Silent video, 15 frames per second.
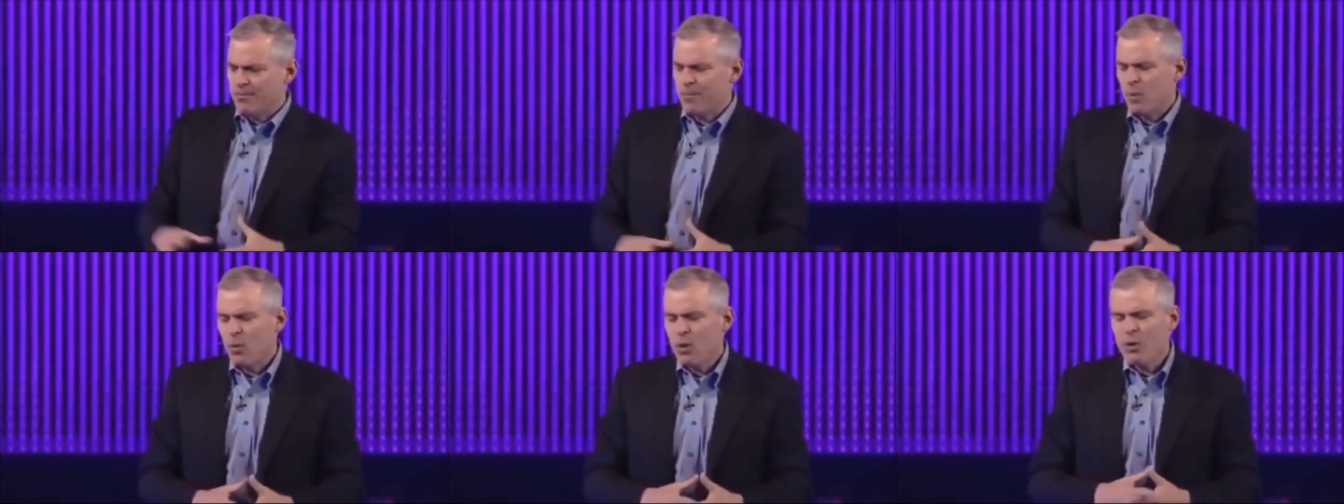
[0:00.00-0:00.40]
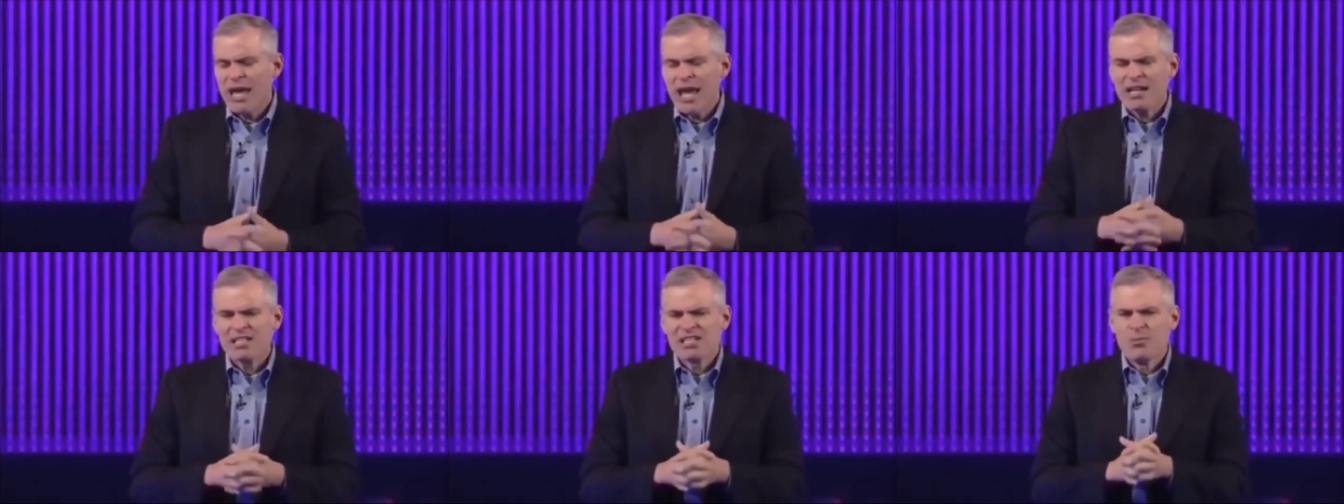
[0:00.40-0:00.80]
where we
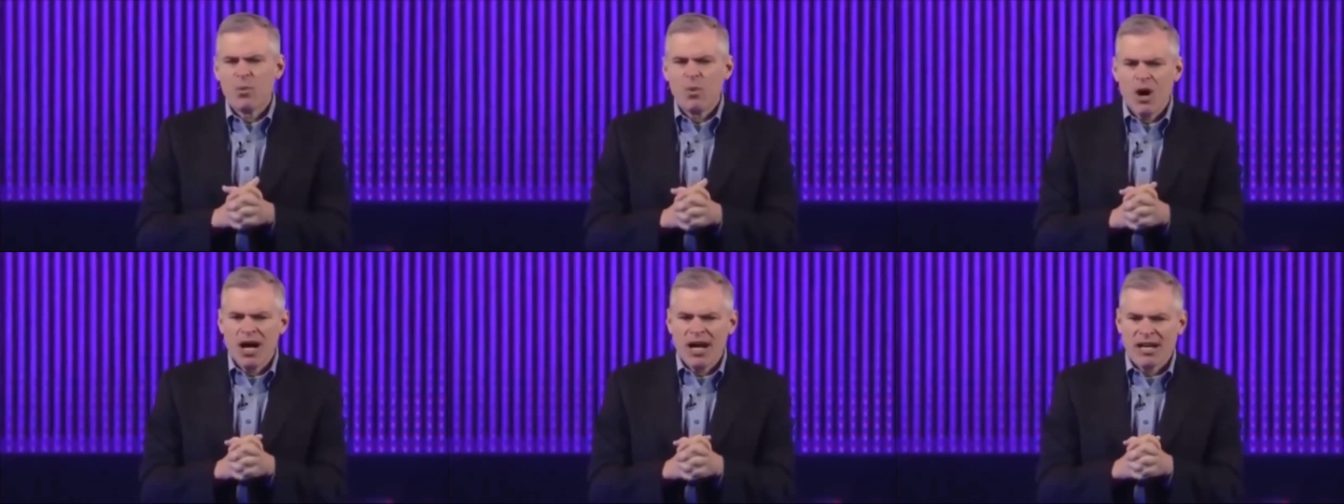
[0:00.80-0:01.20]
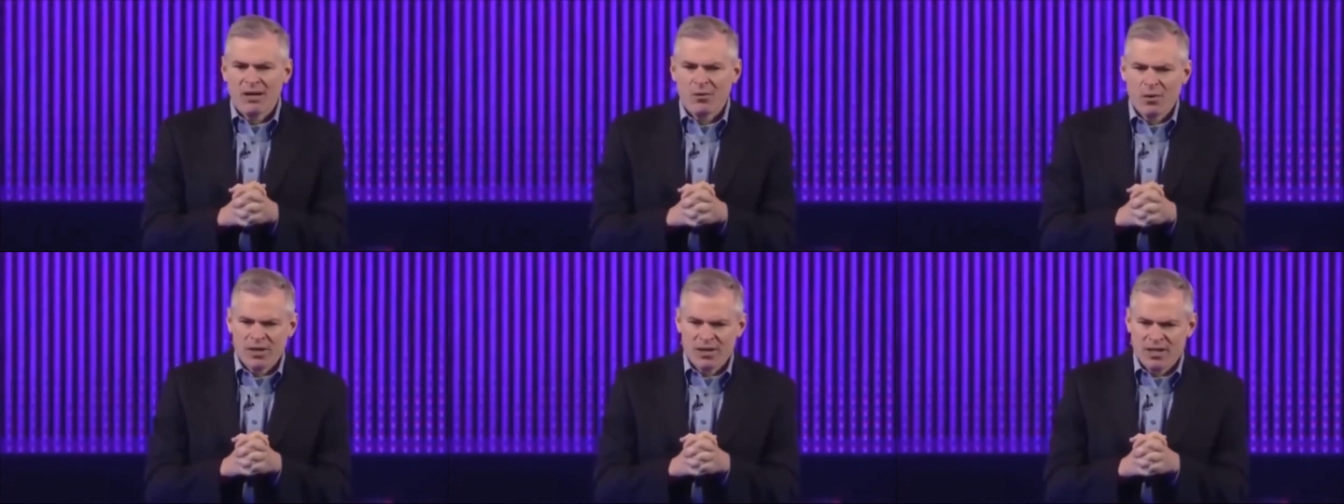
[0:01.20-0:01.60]
had some wine
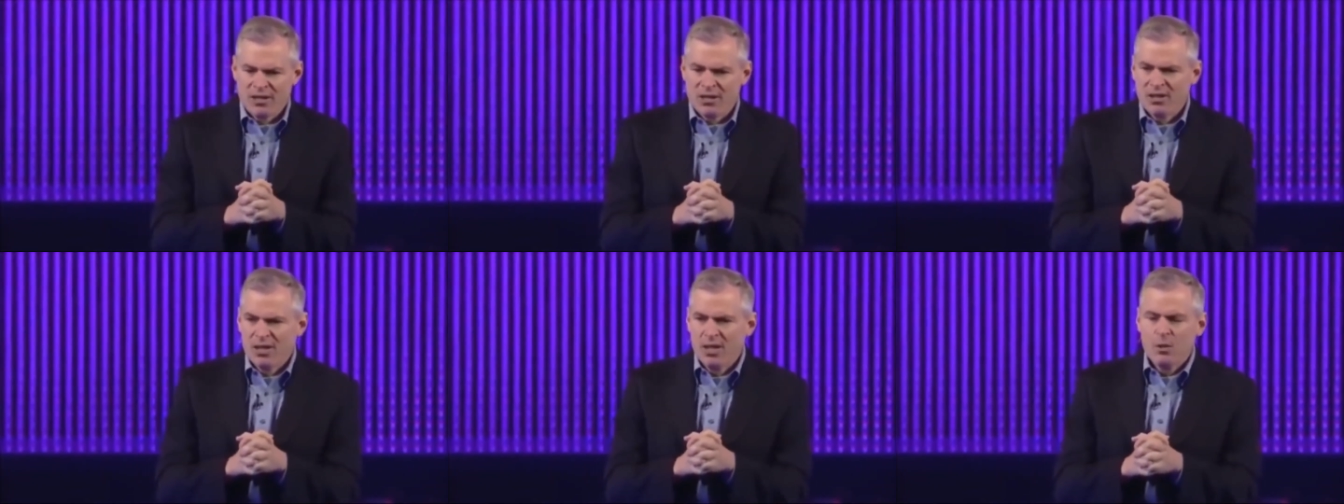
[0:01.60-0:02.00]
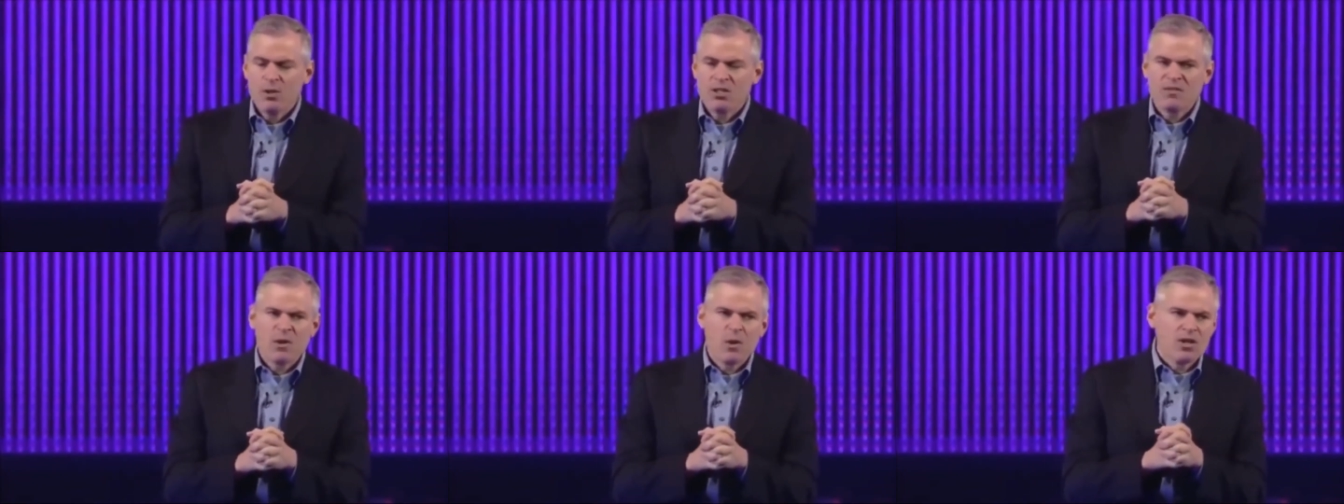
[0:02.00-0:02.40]
with dinner, which
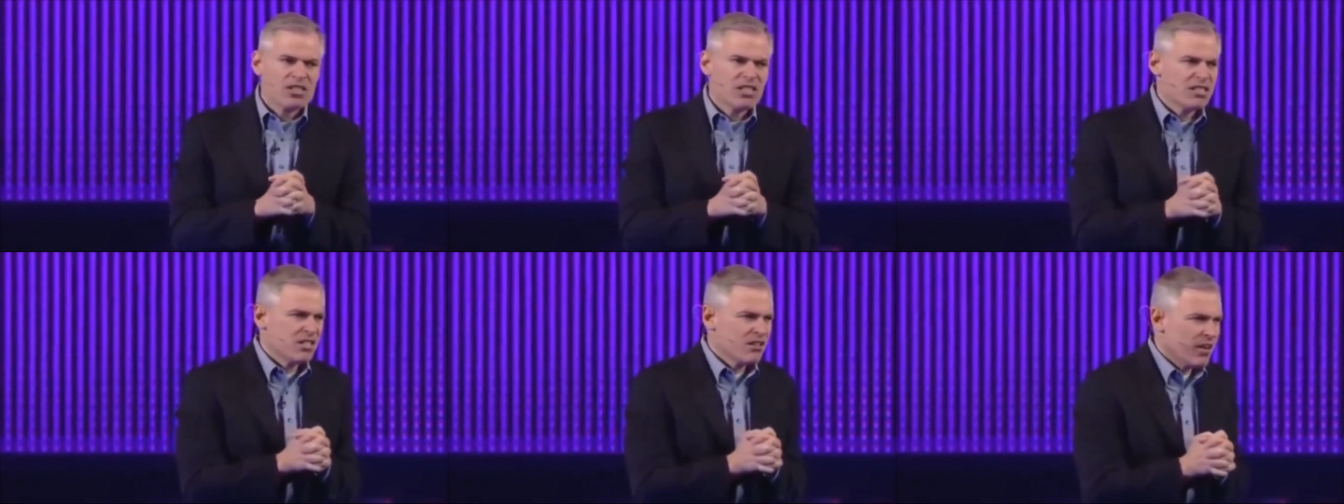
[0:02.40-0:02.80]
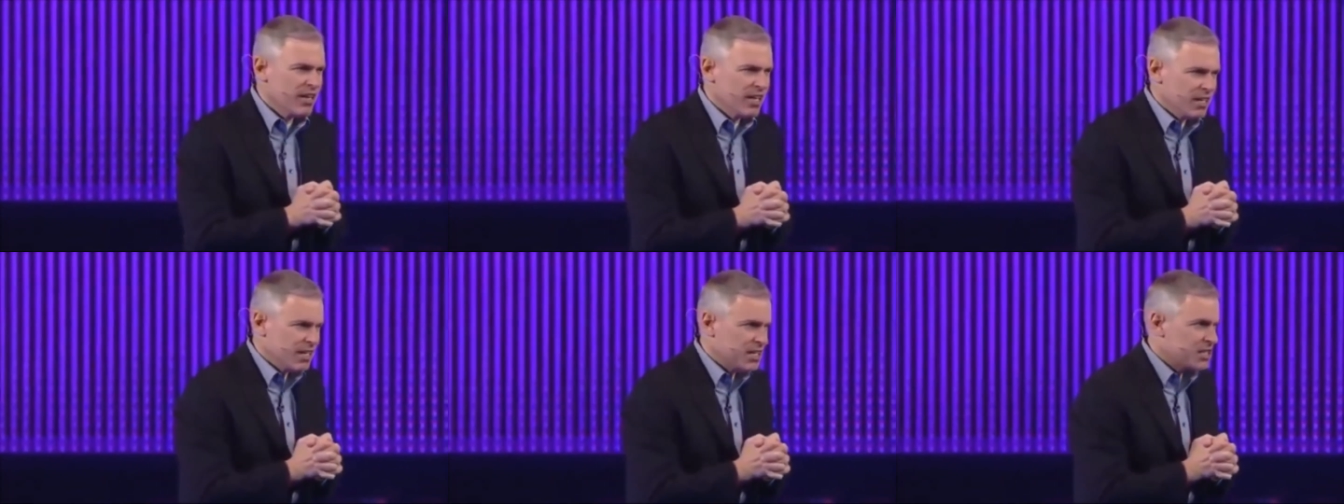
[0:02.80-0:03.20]
of course is the great
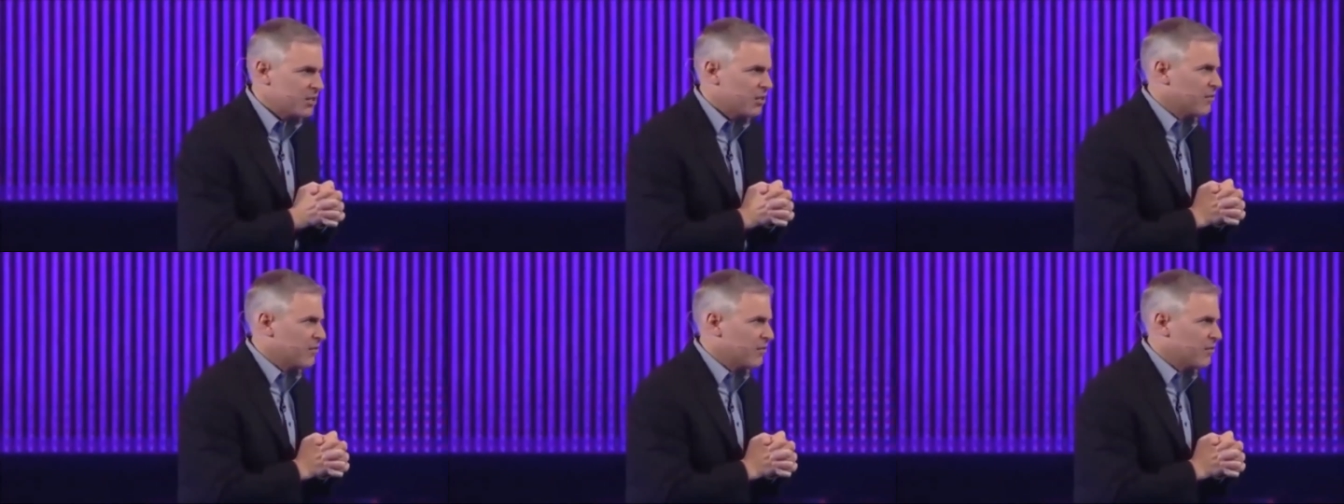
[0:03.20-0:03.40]
elixir of